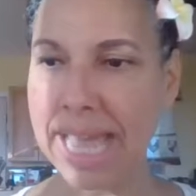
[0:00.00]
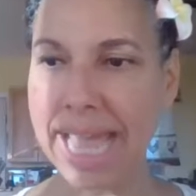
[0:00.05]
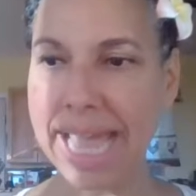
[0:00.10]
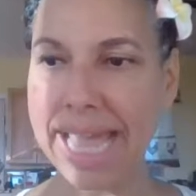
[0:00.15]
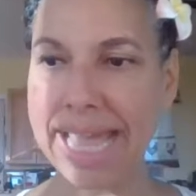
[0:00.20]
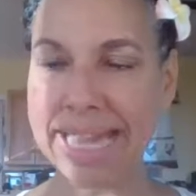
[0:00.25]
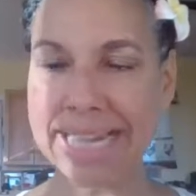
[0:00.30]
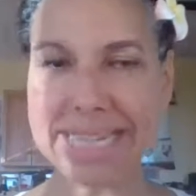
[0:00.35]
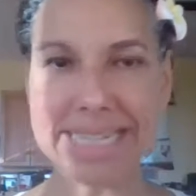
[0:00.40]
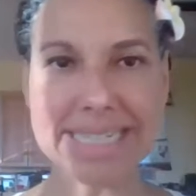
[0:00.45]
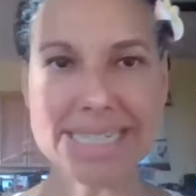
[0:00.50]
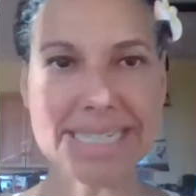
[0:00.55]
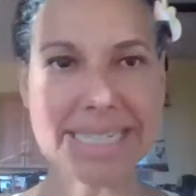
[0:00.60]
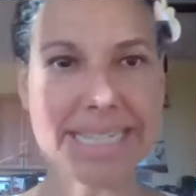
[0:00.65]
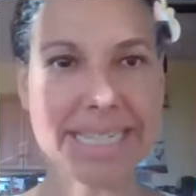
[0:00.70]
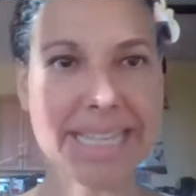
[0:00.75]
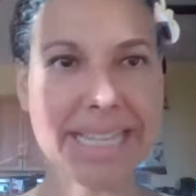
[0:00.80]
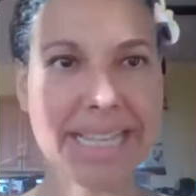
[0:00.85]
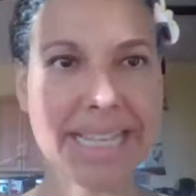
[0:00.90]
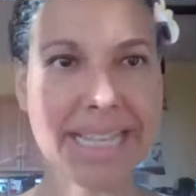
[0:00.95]
And
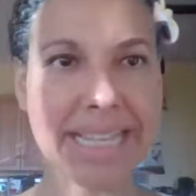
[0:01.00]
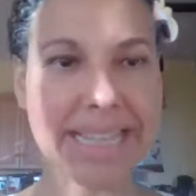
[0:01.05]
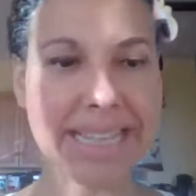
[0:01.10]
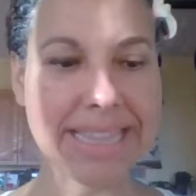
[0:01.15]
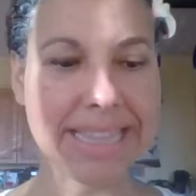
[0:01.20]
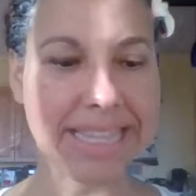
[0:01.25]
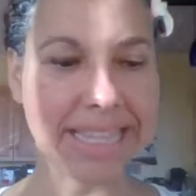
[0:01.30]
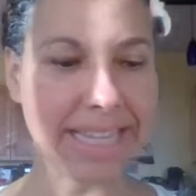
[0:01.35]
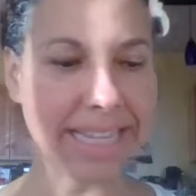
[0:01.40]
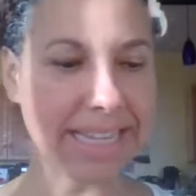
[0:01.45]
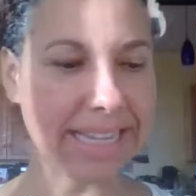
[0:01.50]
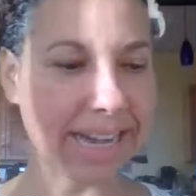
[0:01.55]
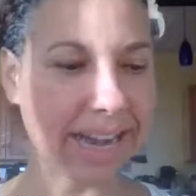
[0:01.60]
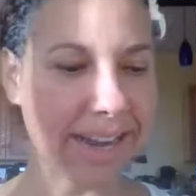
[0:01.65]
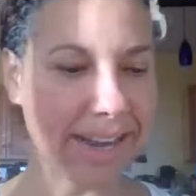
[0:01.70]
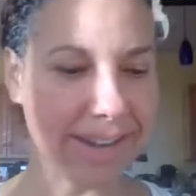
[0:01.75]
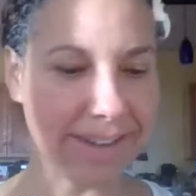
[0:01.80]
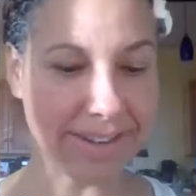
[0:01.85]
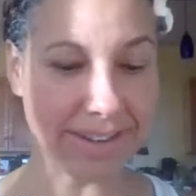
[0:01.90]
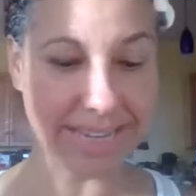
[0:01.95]
the
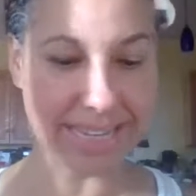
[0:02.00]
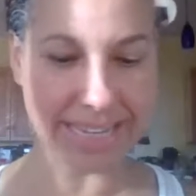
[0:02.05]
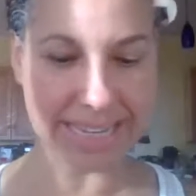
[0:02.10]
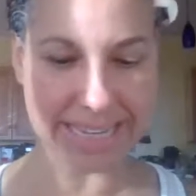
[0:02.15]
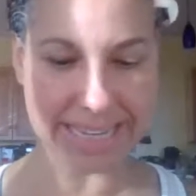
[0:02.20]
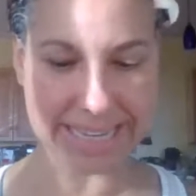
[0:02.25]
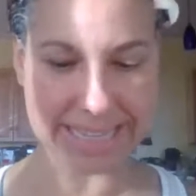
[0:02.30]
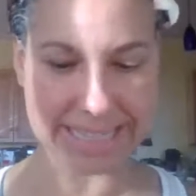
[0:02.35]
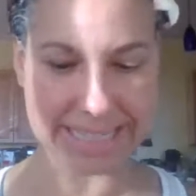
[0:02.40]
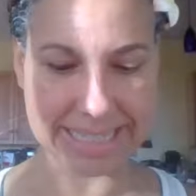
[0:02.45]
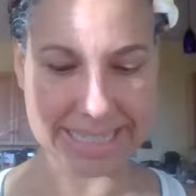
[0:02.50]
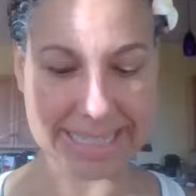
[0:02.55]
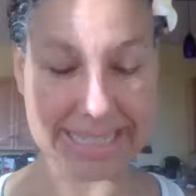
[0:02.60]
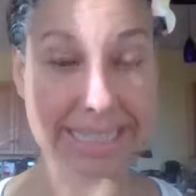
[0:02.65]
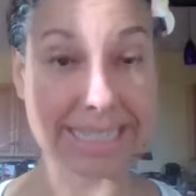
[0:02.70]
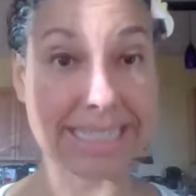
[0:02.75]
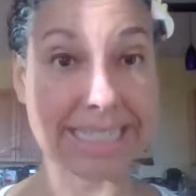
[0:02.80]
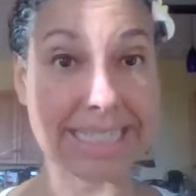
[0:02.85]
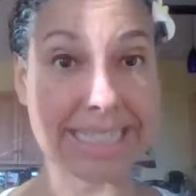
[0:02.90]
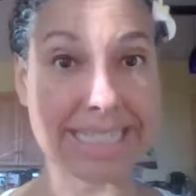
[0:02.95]
irony is
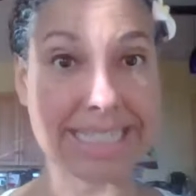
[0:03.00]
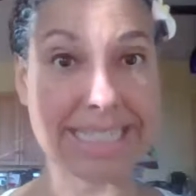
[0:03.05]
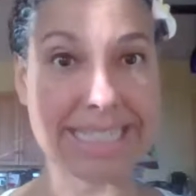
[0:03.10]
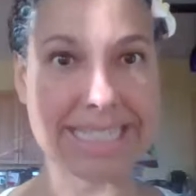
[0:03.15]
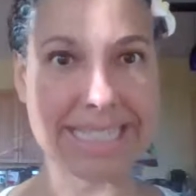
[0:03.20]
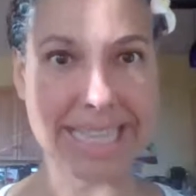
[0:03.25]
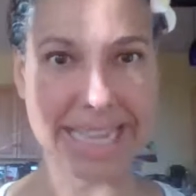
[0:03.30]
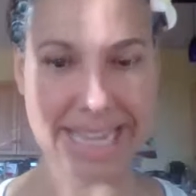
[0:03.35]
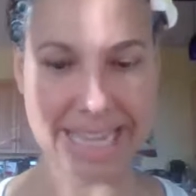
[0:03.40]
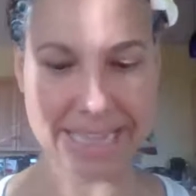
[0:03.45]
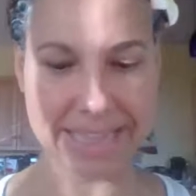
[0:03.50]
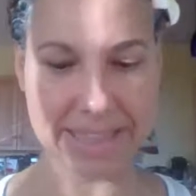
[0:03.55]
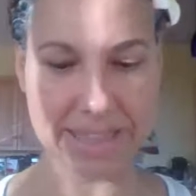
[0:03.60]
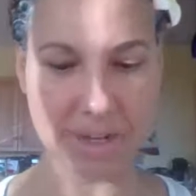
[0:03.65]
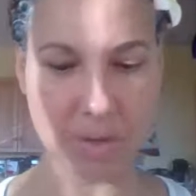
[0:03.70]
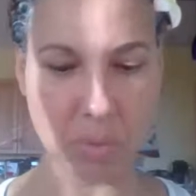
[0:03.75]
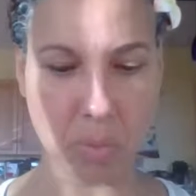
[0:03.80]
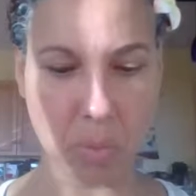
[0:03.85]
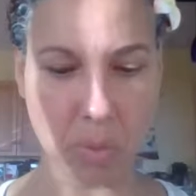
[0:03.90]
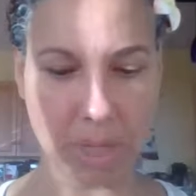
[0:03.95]
this, is that
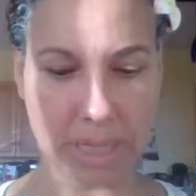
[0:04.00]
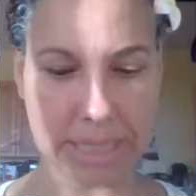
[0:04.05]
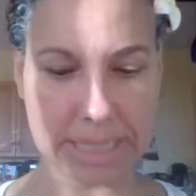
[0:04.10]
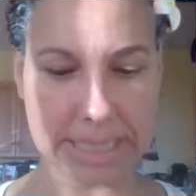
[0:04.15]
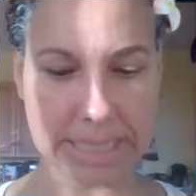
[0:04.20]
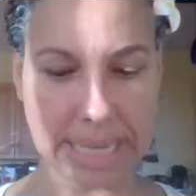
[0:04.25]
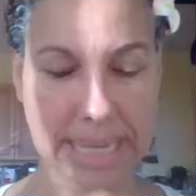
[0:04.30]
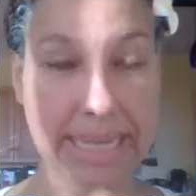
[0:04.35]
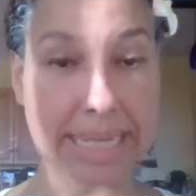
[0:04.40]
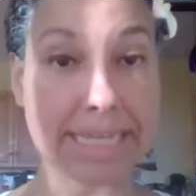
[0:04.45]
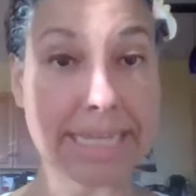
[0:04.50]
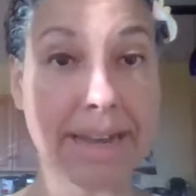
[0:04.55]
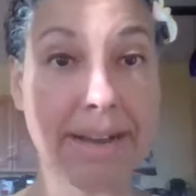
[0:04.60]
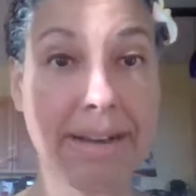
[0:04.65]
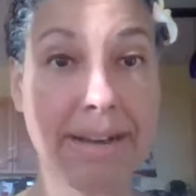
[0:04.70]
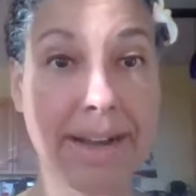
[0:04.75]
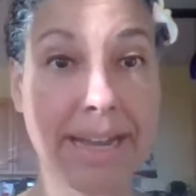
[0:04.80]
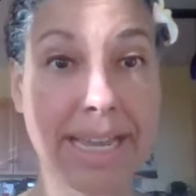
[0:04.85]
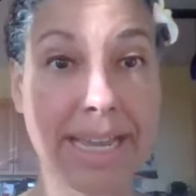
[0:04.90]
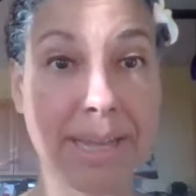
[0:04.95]
there was a
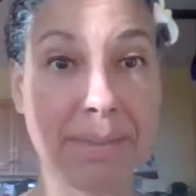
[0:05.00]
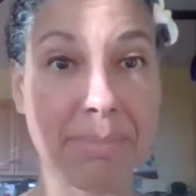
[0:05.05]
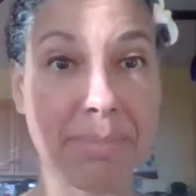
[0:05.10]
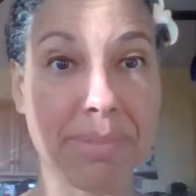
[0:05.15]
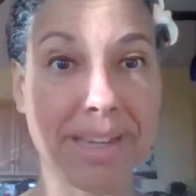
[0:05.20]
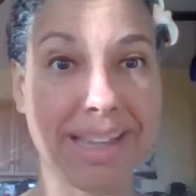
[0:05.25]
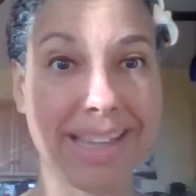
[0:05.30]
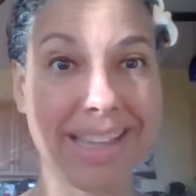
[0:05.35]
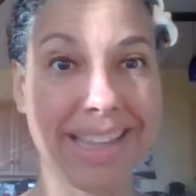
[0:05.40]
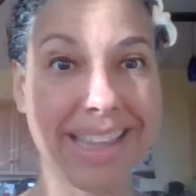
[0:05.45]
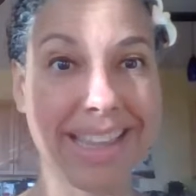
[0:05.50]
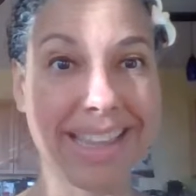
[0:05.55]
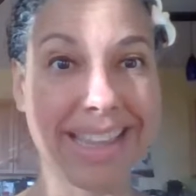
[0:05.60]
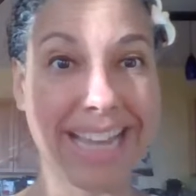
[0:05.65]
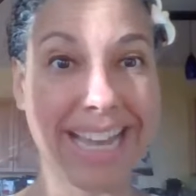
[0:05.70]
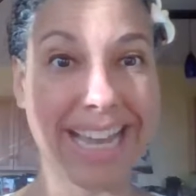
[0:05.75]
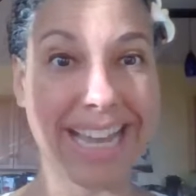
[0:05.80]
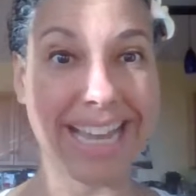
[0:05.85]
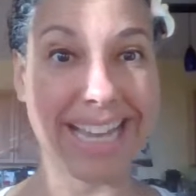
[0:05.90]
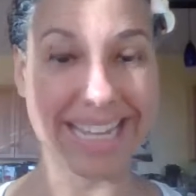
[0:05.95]
time
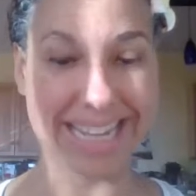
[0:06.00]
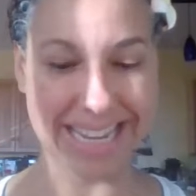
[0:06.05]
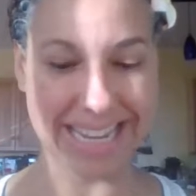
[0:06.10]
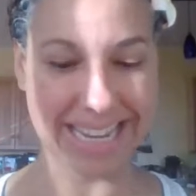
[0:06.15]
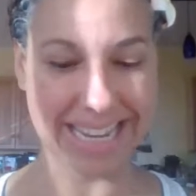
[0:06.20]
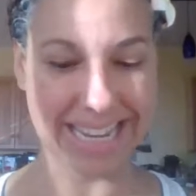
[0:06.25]
that